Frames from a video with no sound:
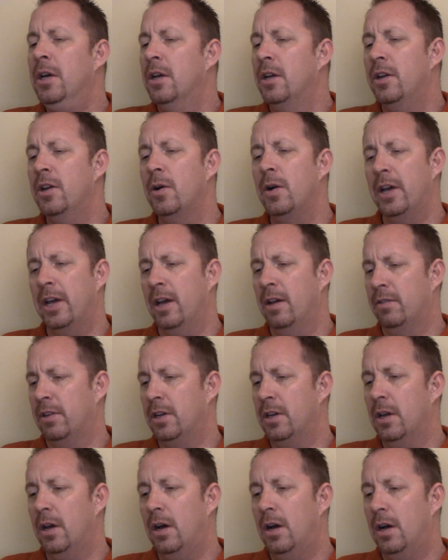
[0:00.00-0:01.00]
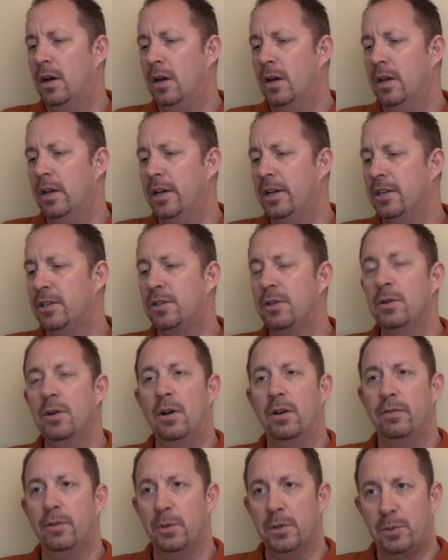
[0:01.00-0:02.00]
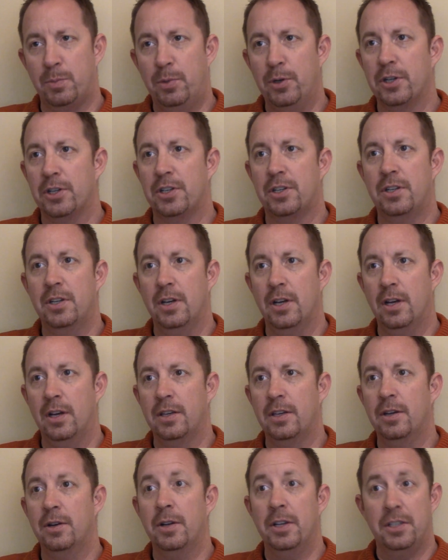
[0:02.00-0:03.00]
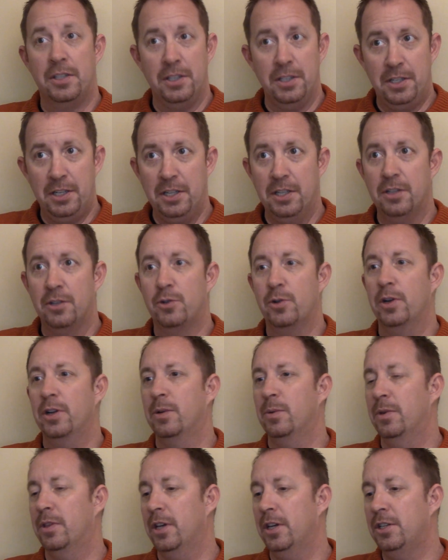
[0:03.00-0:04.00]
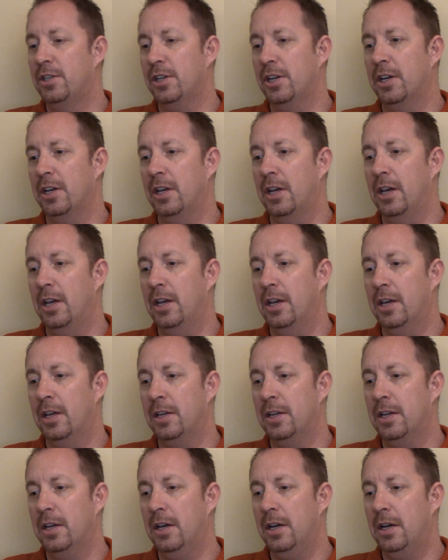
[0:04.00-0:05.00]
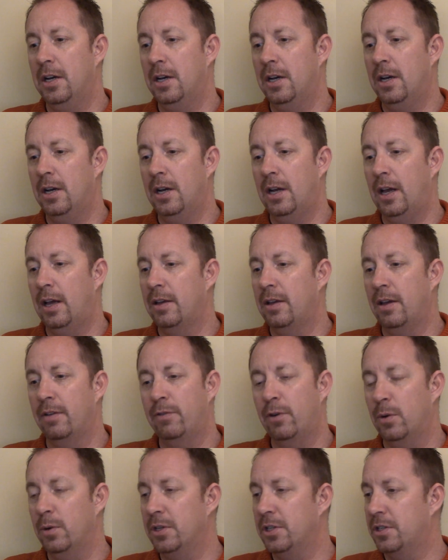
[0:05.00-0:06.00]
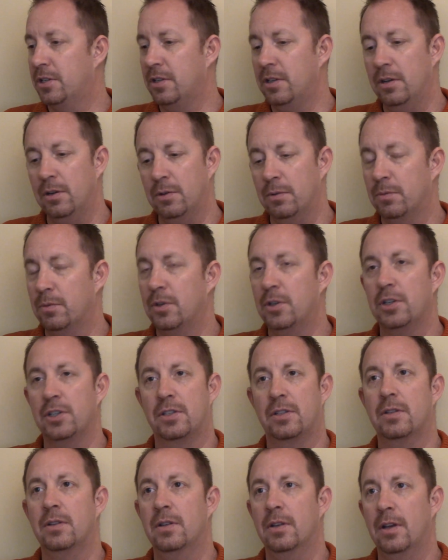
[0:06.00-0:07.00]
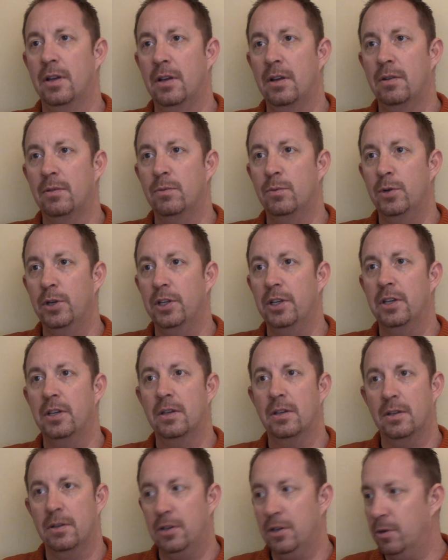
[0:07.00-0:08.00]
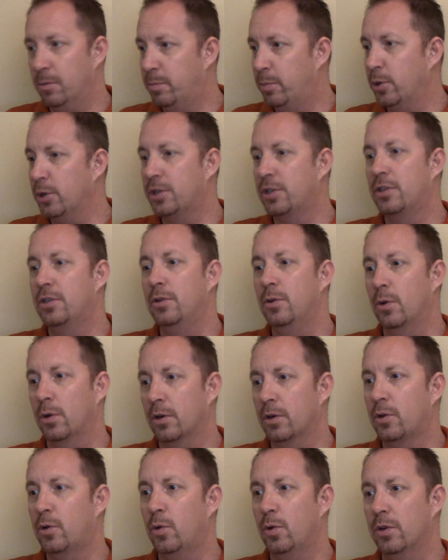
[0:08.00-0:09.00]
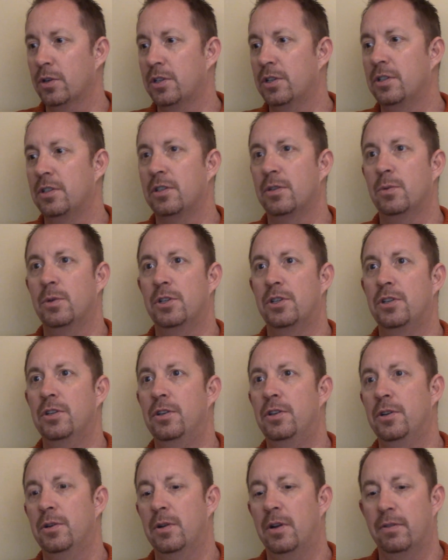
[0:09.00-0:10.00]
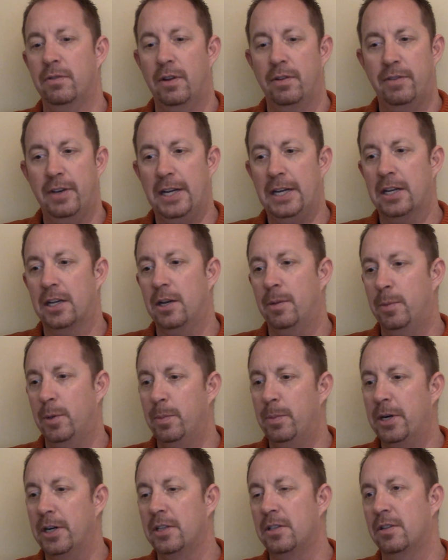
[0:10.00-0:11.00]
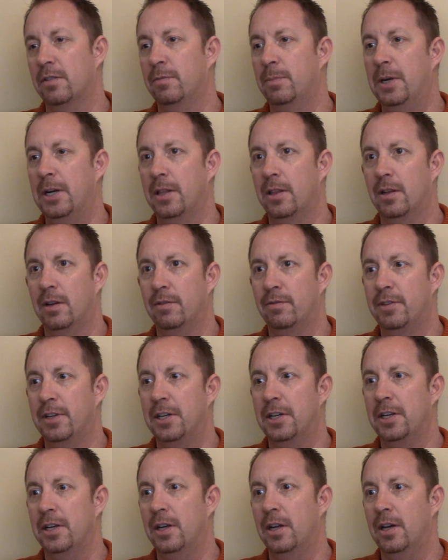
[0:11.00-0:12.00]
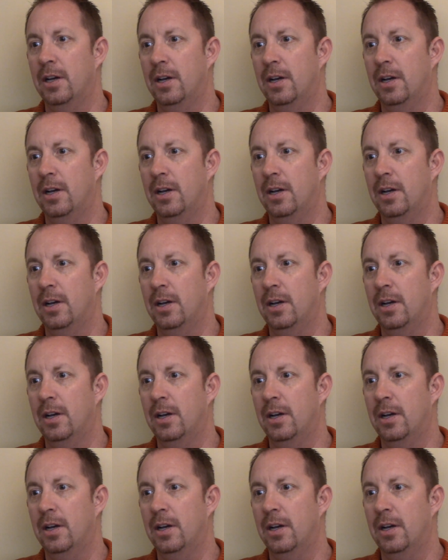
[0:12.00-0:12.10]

No, I haven't. And as you know, I've always pushed ACT and training with AJ, and I've always just really pushed your courses is what you do. I've had a couple of buddies of mine that have done